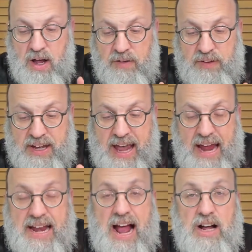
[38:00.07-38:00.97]

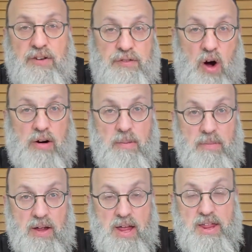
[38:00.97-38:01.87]
v'chein hakvarim
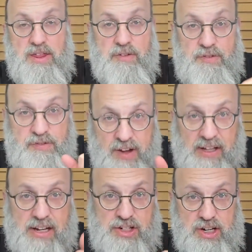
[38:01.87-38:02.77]
the
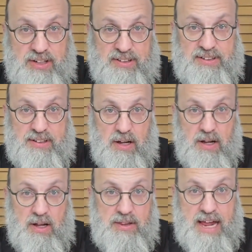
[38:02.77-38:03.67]
villages
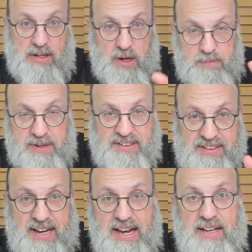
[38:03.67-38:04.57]
that could be
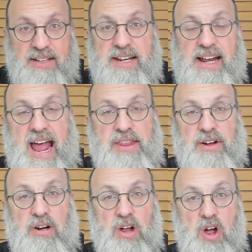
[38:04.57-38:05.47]
seen
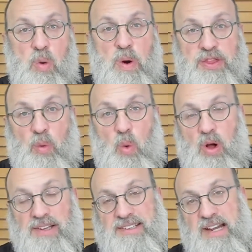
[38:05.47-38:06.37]
together with the
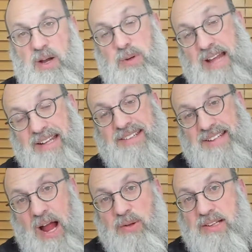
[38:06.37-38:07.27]
walled city. What that
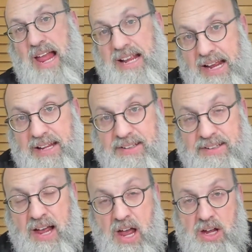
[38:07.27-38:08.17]
sounds like
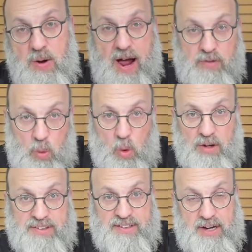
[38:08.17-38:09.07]
is you have a
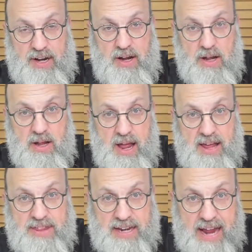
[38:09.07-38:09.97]
walled city,
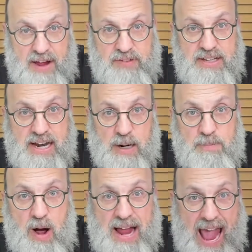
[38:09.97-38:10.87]
and then you have
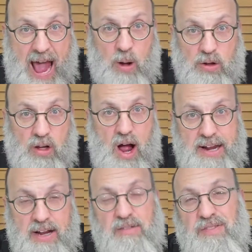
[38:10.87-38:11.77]
nearby
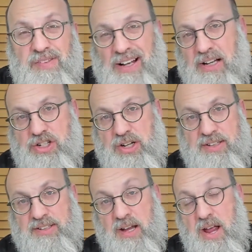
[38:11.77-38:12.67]
outlying
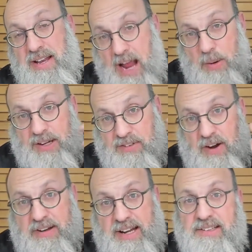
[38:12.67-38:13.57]
villages. Now, it's
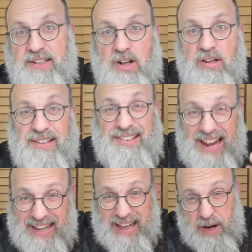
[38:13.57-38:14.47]
very easy to
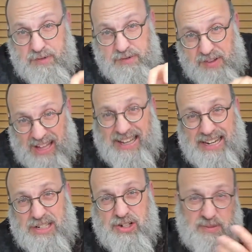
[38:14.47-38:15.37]
understand that a
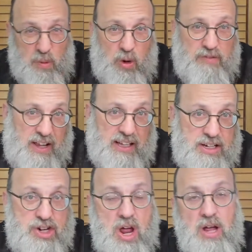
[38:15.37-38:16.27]
village, a small
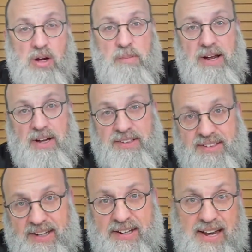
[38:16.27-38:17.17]
village, could be
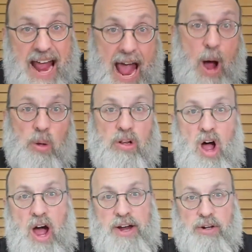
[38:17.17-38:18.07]
considered an
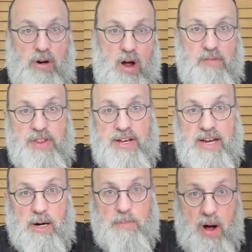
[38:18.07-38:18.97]
outlier of the
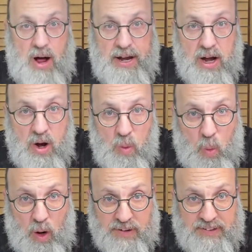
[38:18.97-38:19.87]
nearby
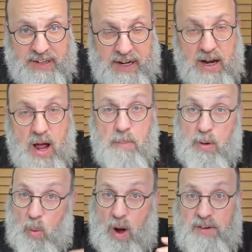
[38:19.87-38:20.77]
walled city.
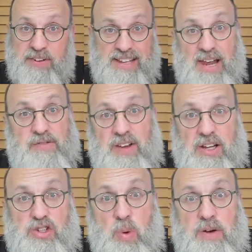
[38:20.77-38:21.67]
But what if it's not a
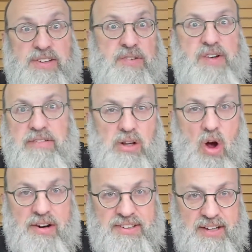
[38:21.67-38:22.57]
village? What if it's a very
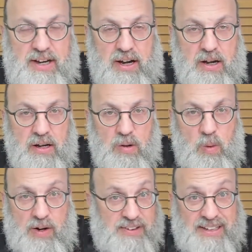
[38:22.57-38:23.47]
large city?
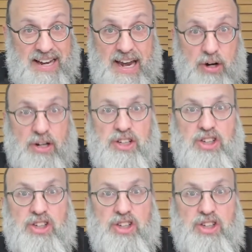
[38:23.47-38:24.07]
What if it's an Ir